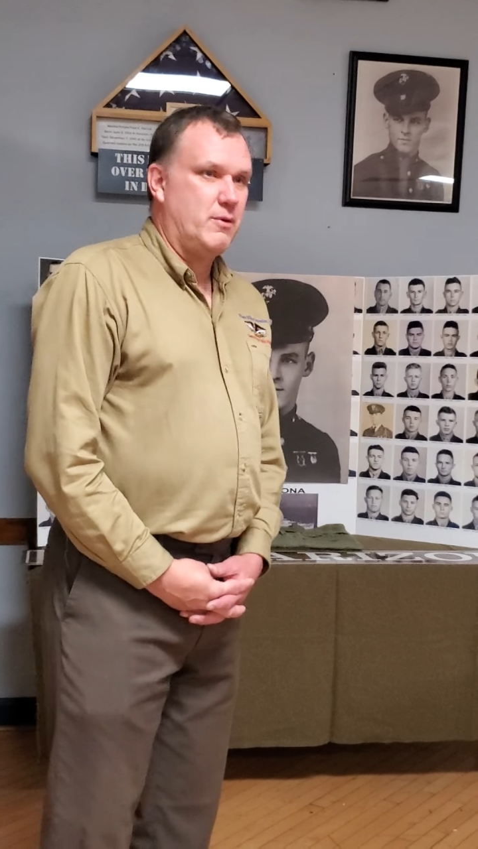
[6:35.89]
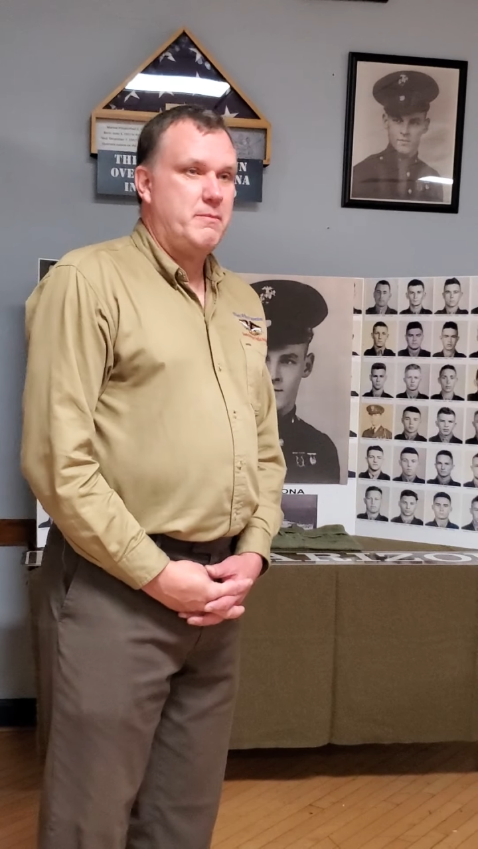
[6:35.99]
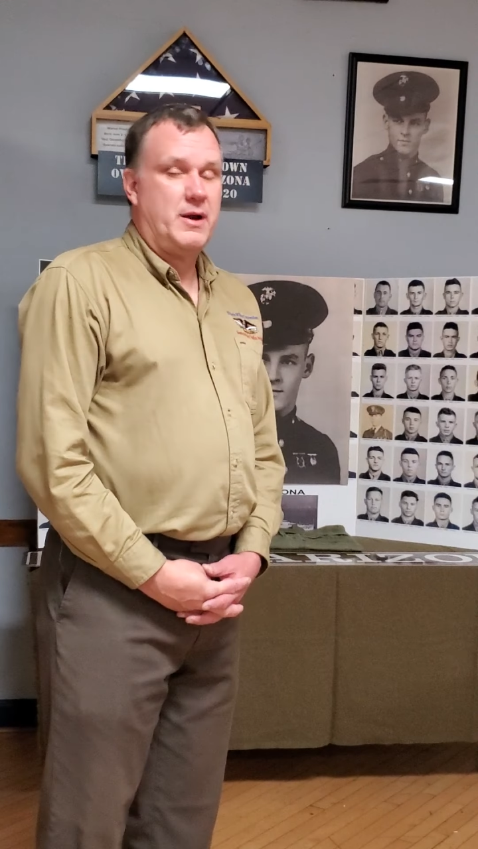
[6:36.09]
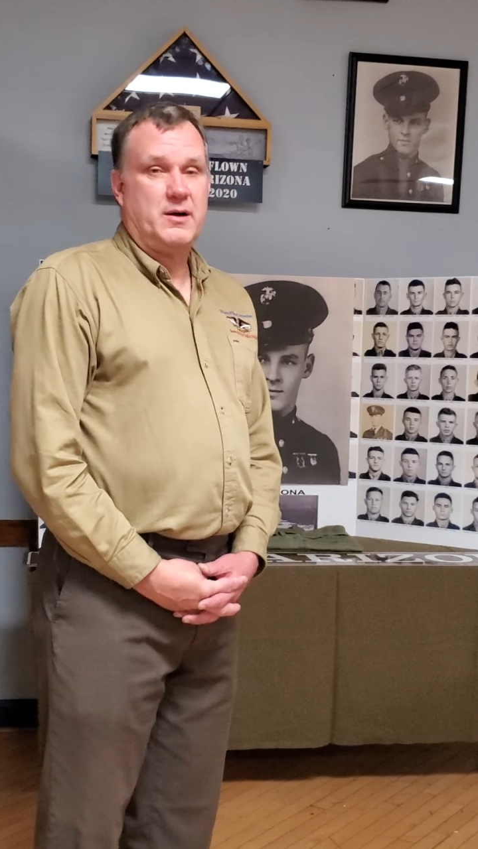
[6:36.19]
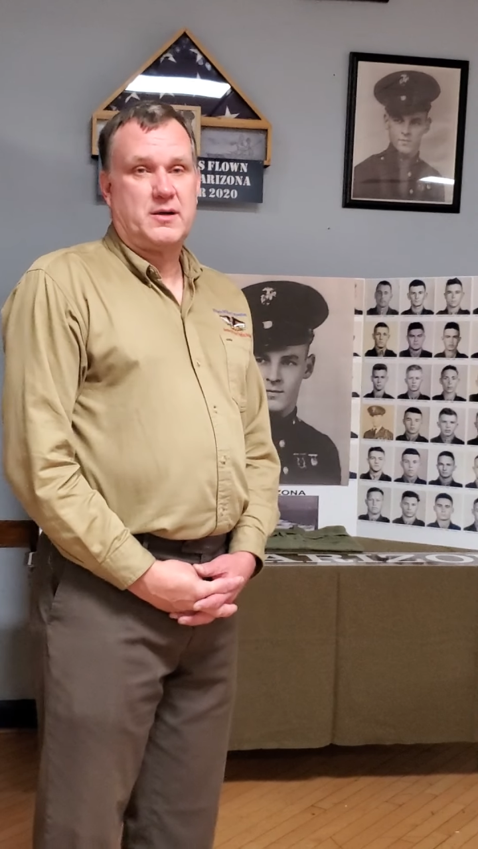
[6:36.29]

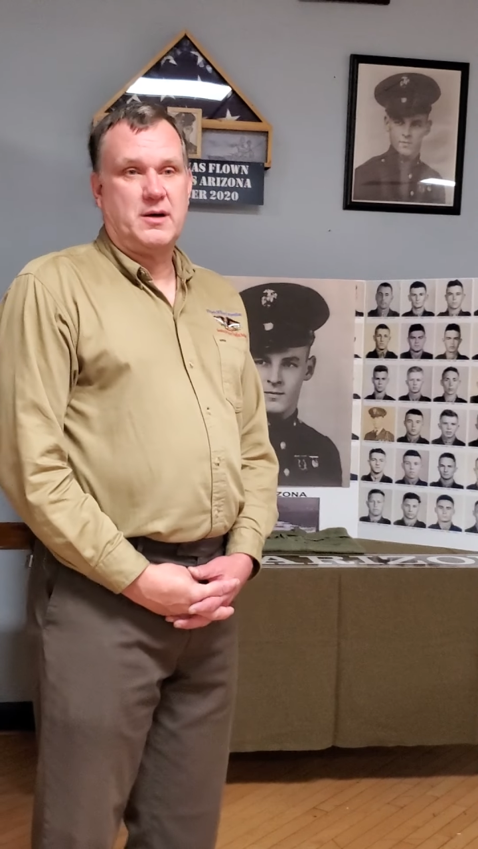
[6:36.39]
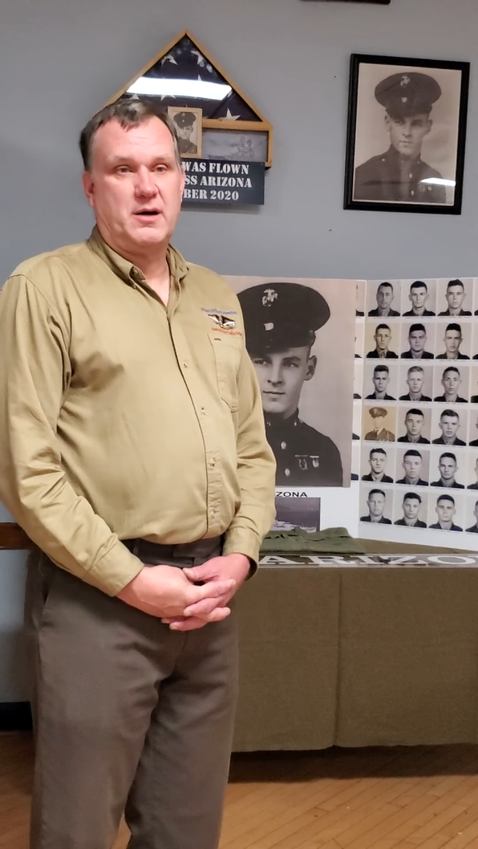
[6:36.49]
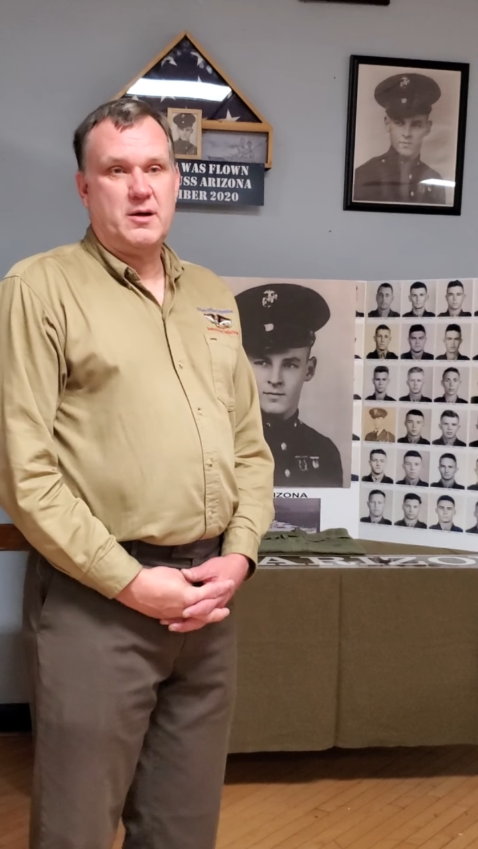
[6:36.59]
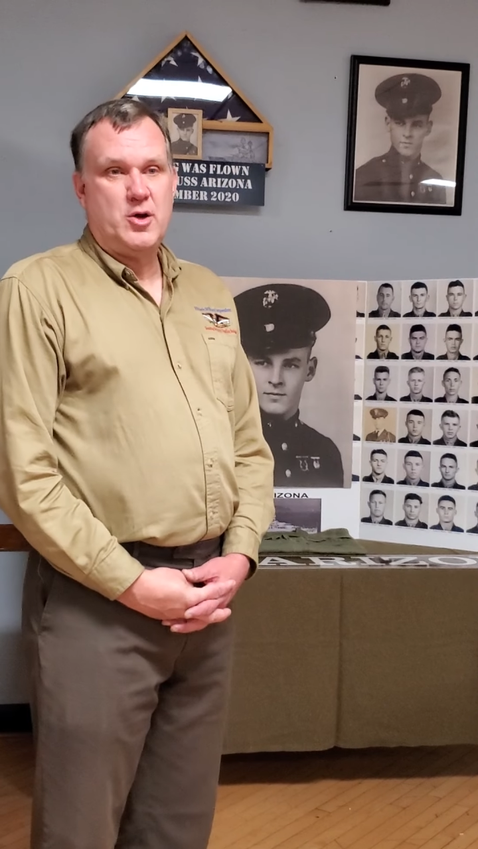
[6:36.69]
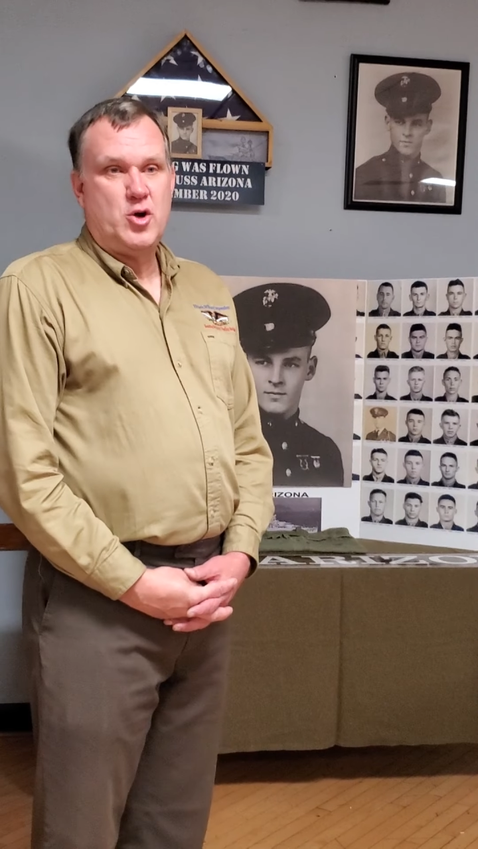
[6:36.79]

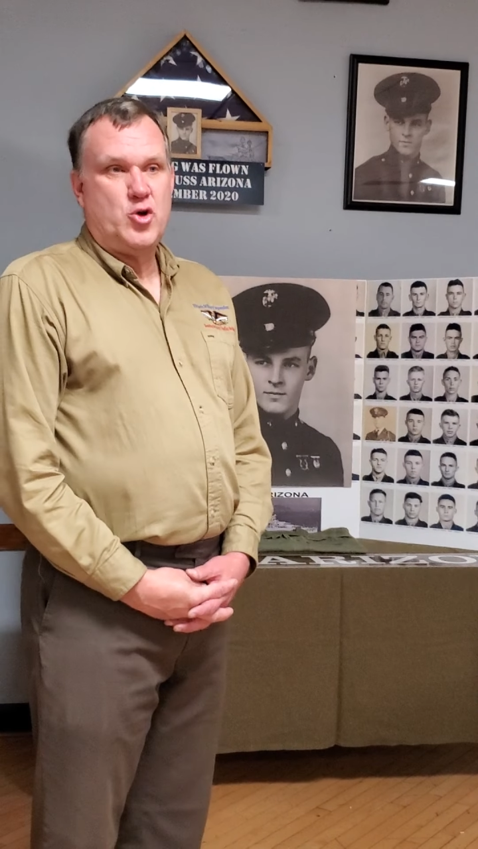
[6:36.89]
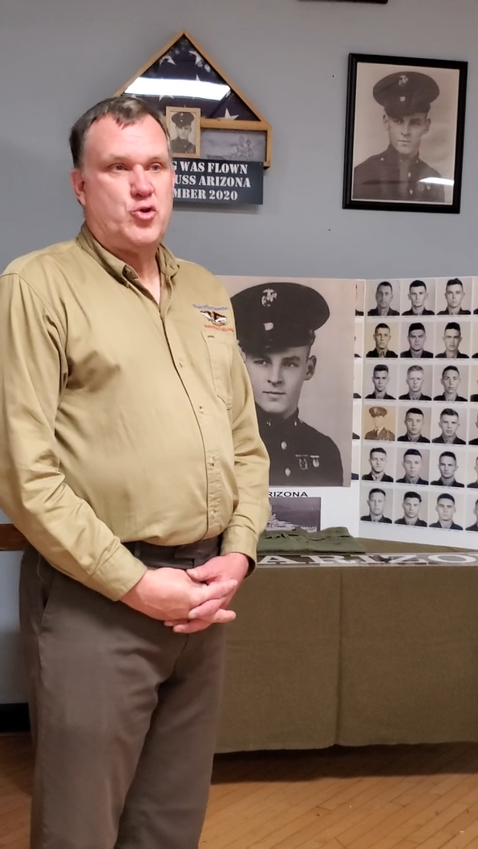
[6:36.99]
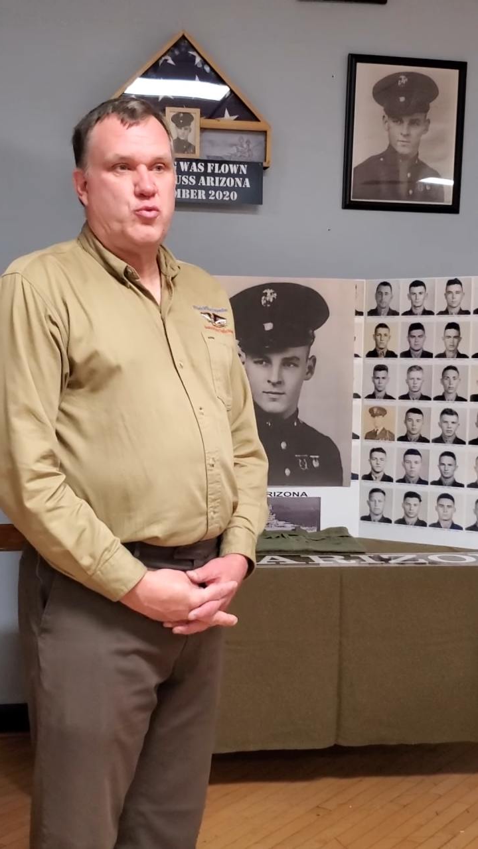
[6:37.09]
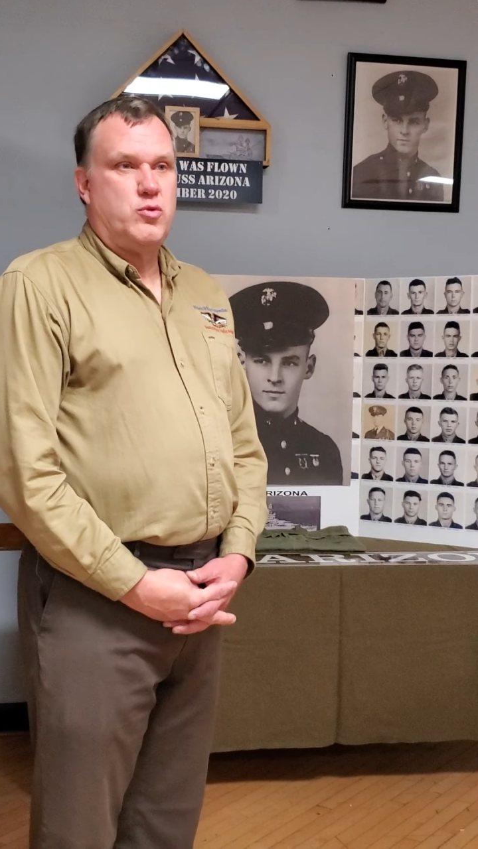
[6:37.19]
America to